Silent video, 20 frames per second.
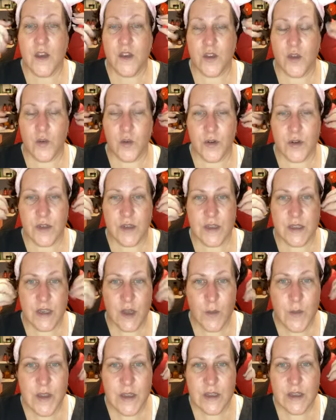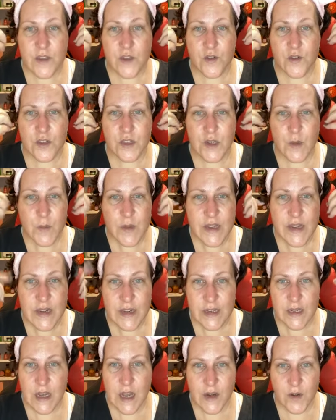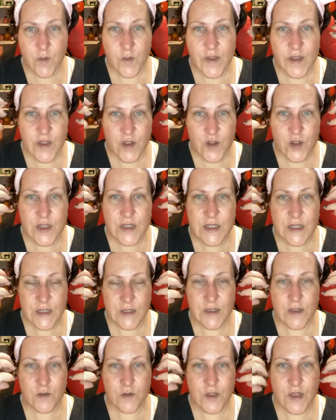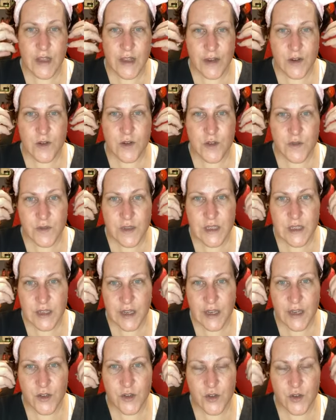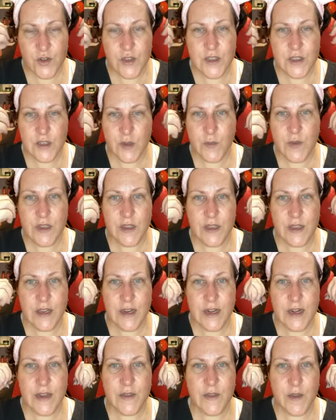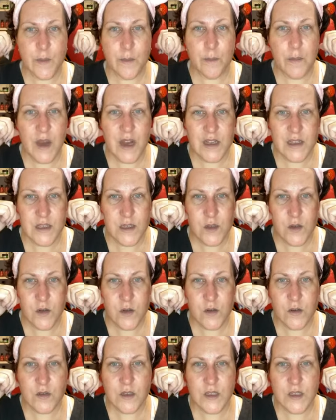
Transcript: You're stimulating not only those layers of skin, you're stimulating the muscle